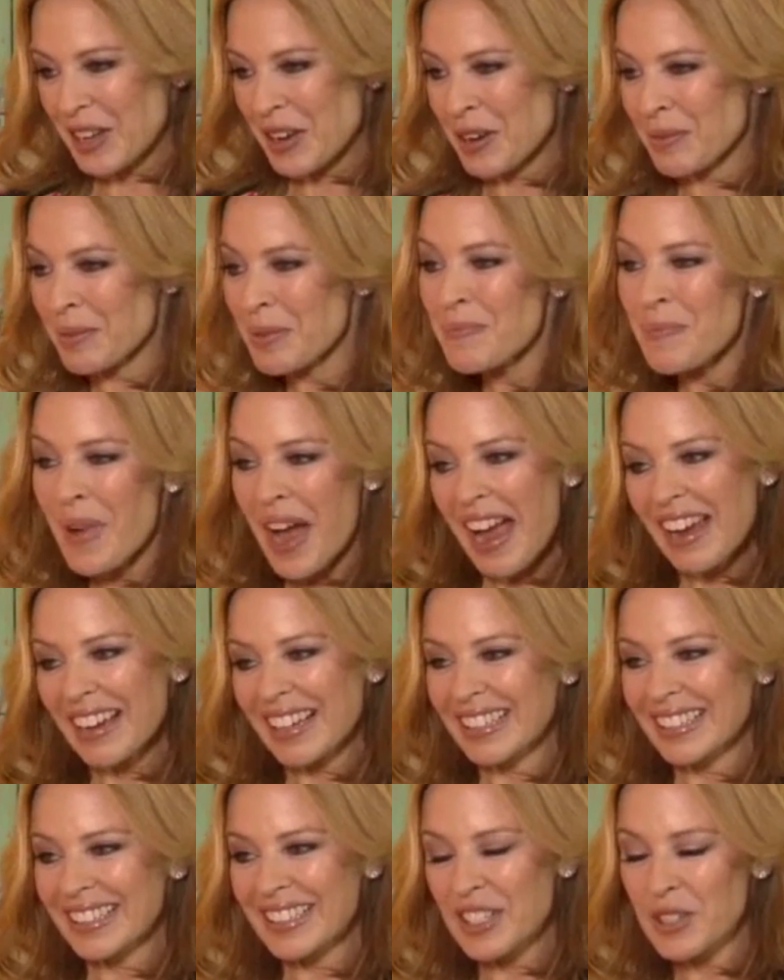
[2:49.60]
coming
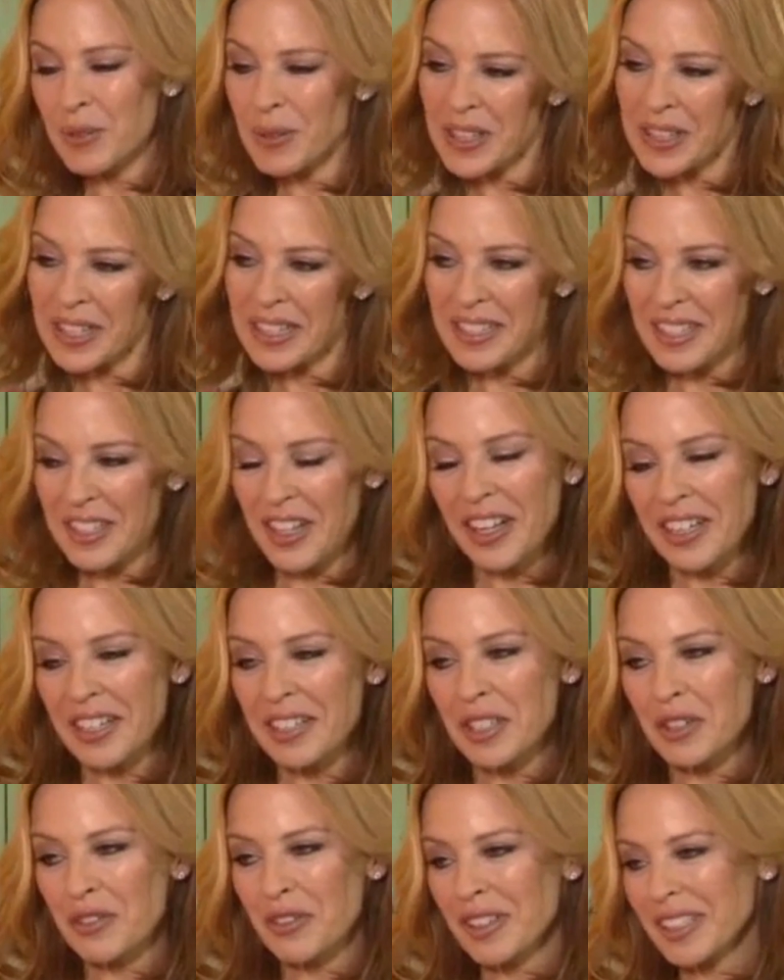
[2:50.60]
back and doing things slightly
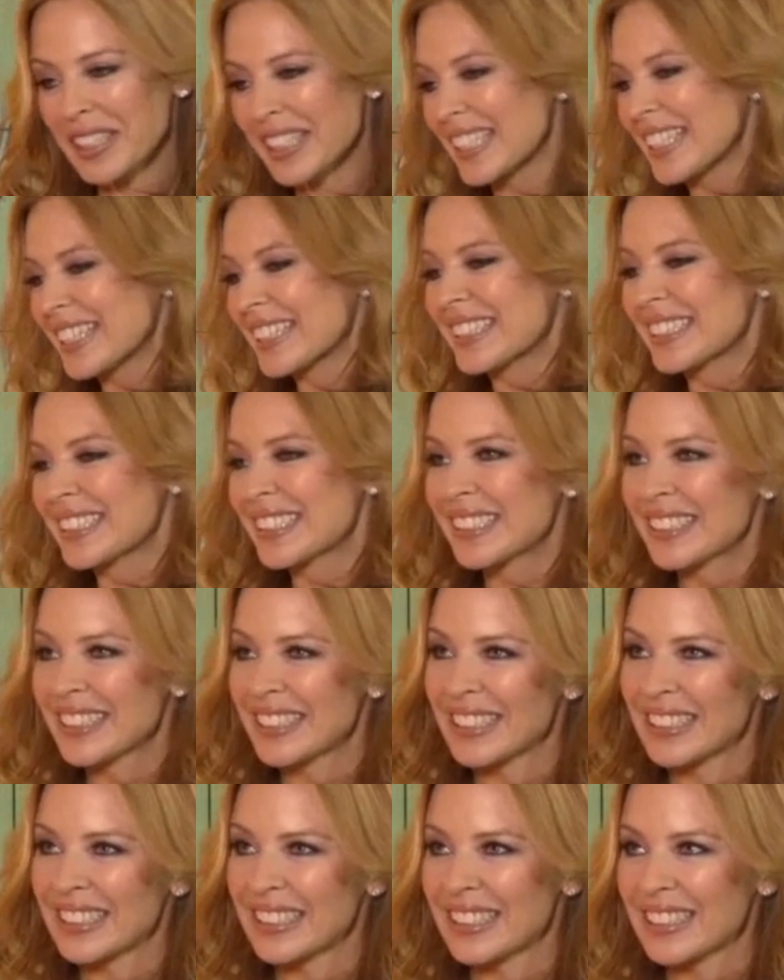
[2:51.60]
differently and
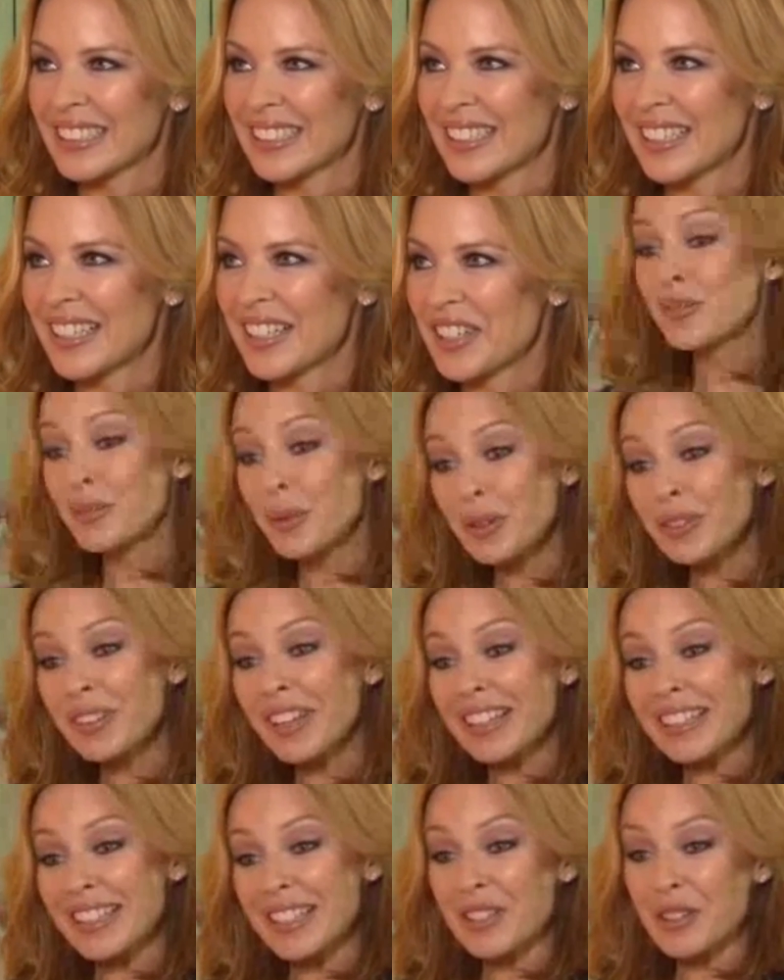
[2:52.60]
well,
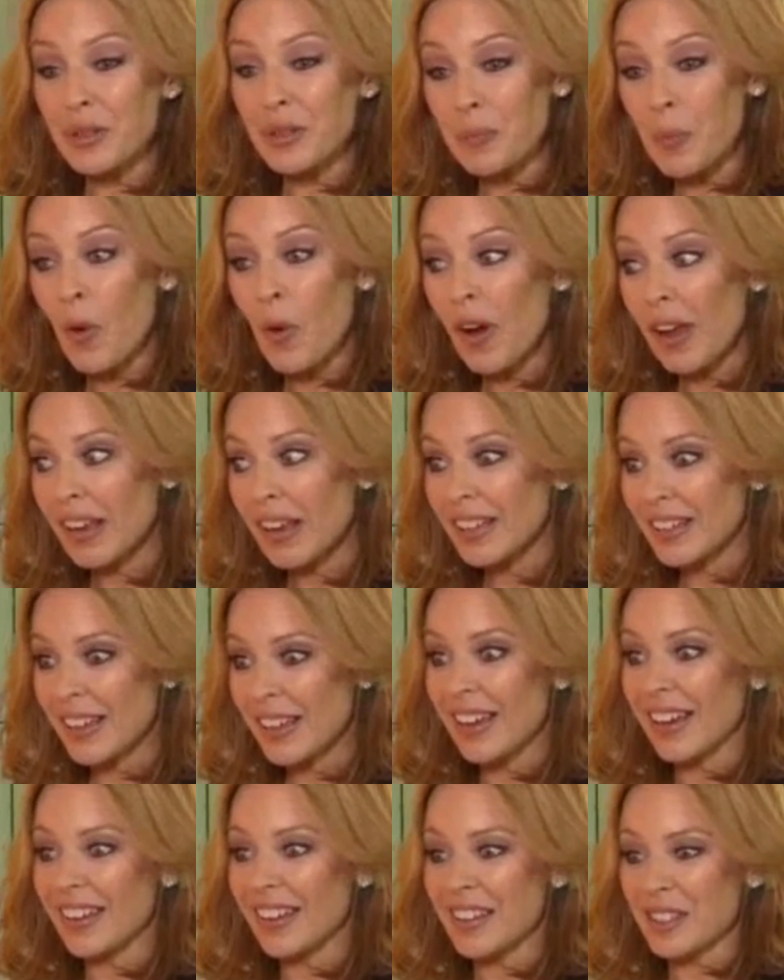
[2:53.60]
that's a good point.
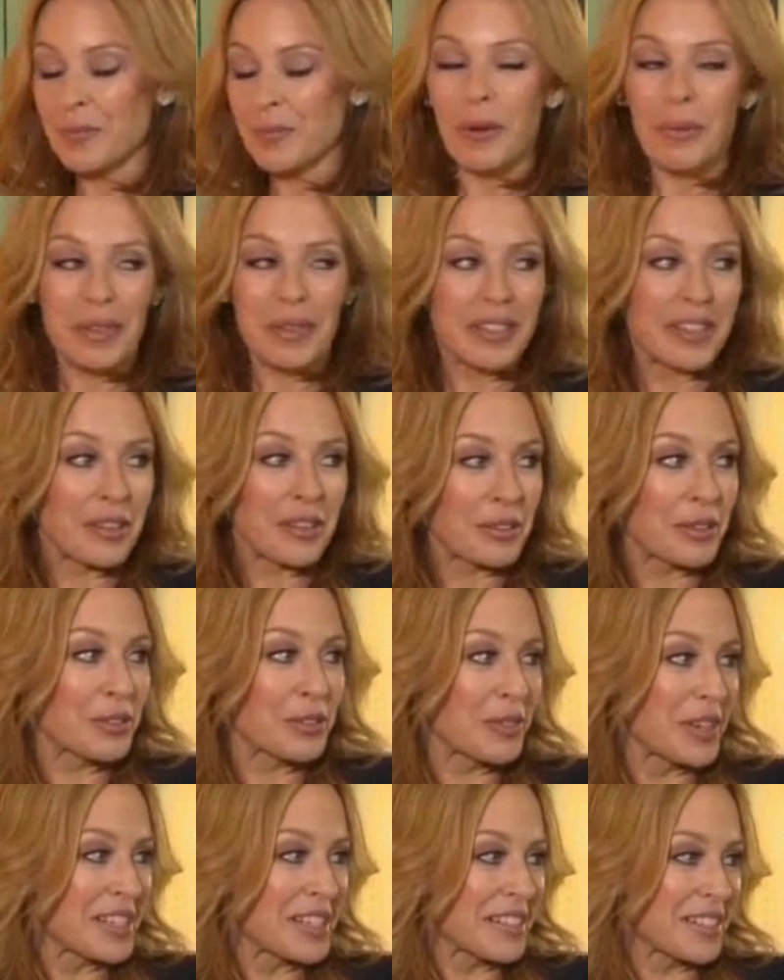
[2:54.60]
Yeah, that's probably another
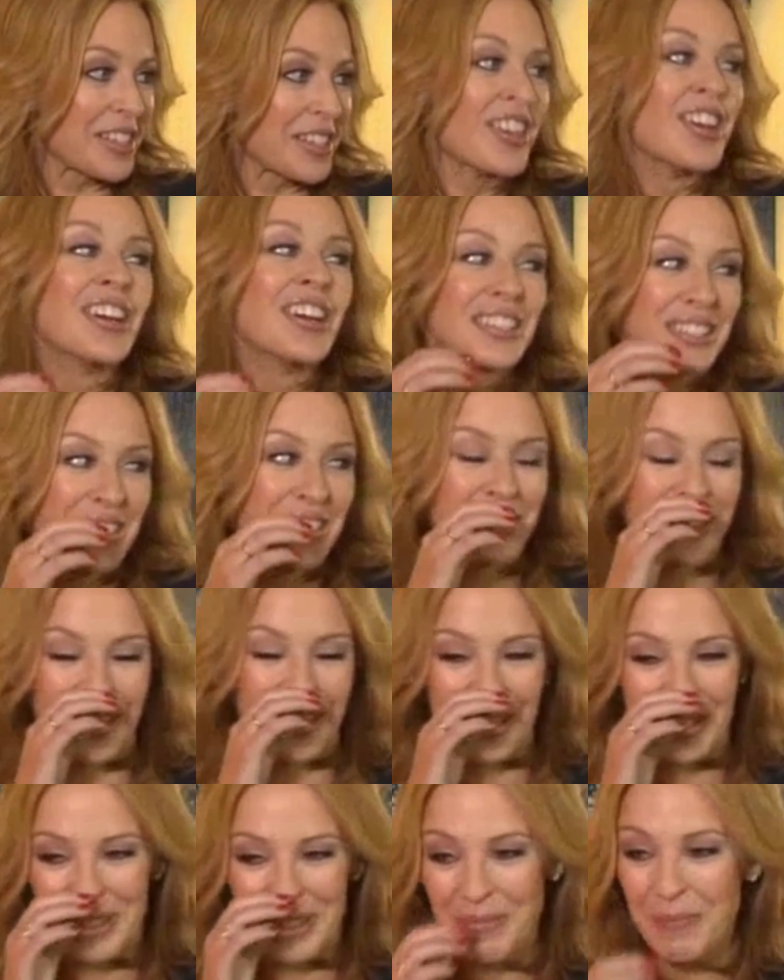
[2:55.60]
good reason to, to
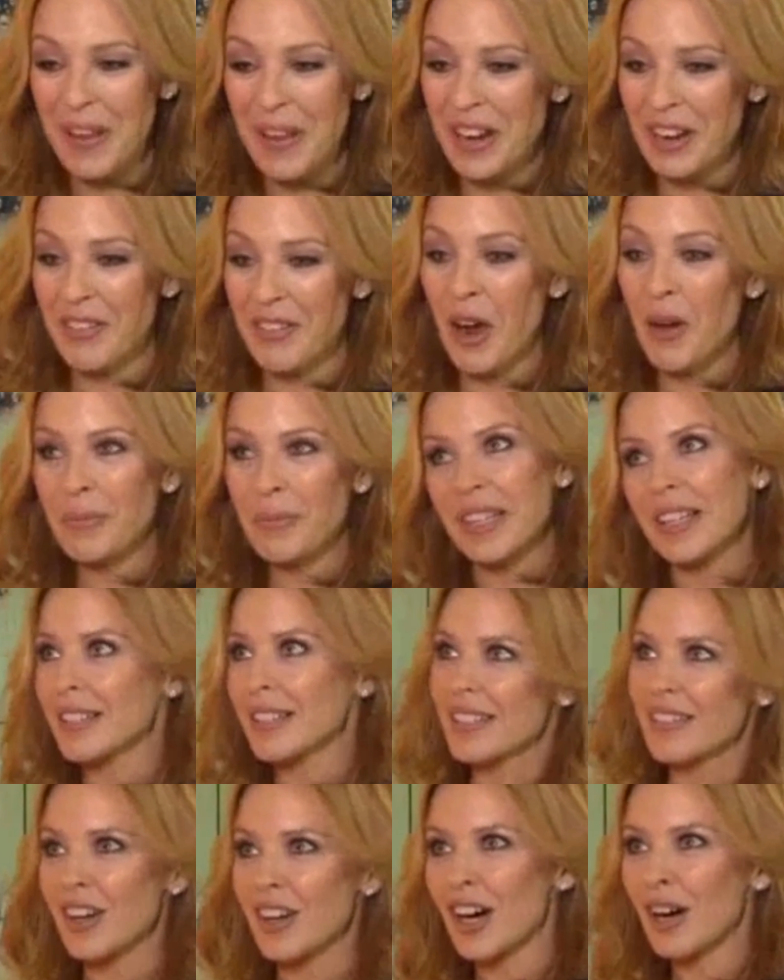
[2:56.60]
choose spinning around
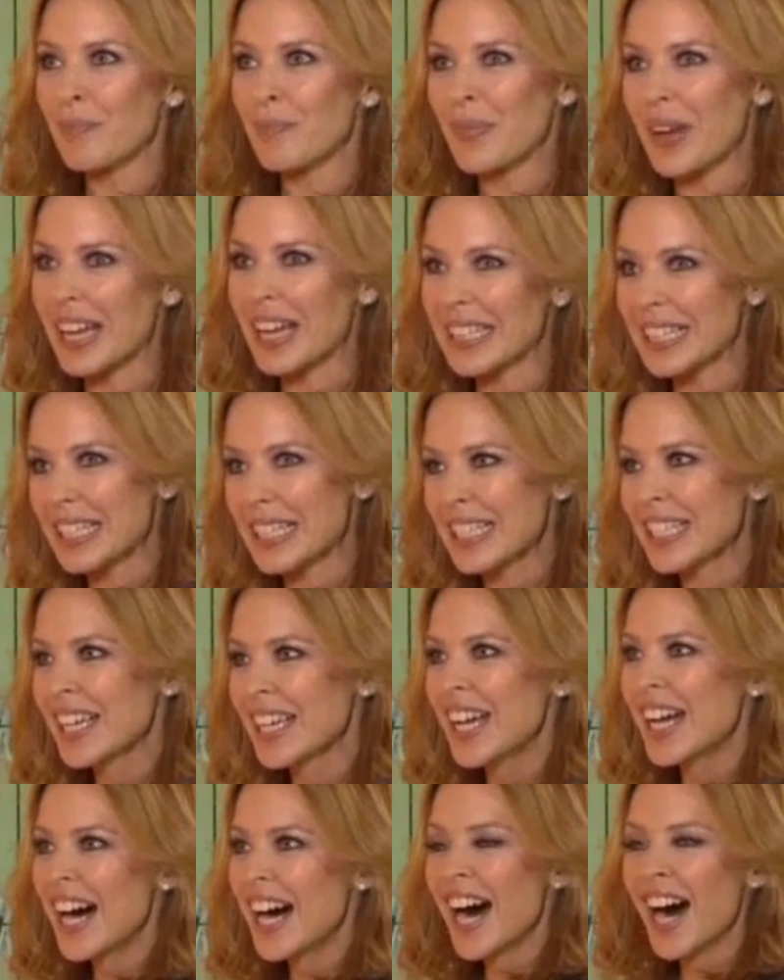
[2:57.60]
because of the hot pants.
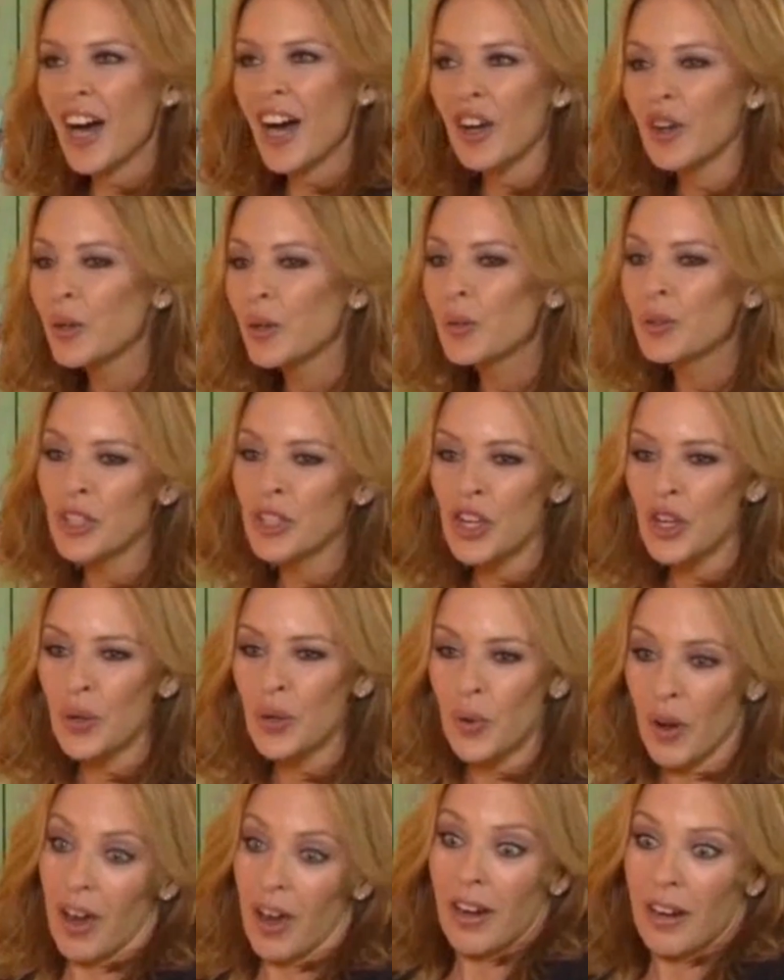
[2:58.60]
Who
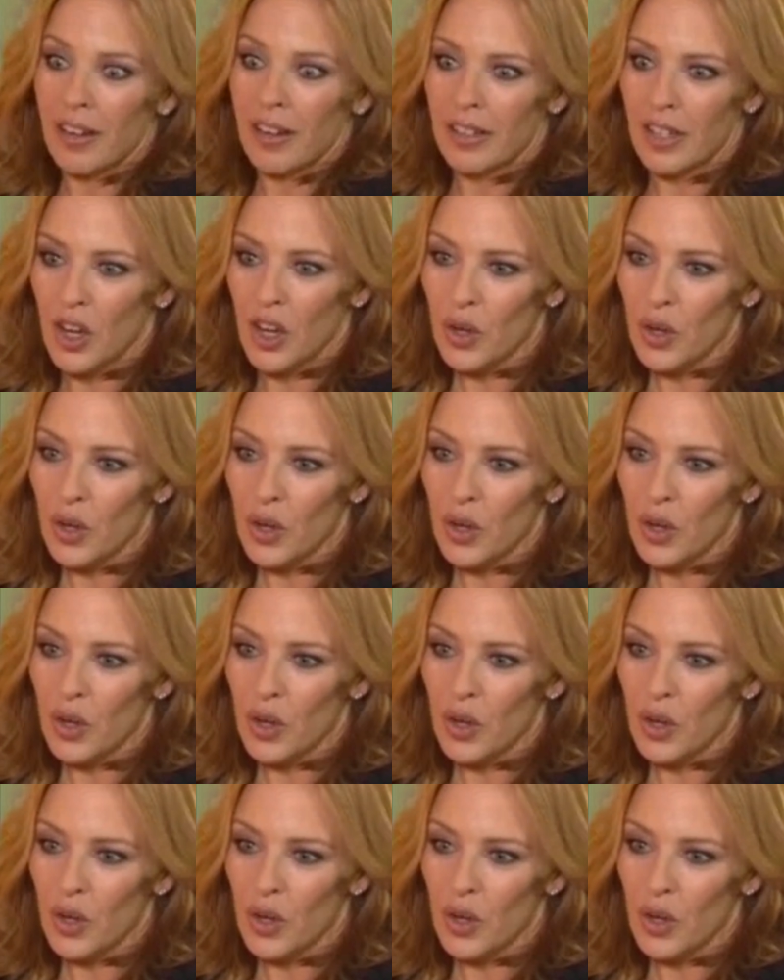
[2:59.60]
knew? I didn't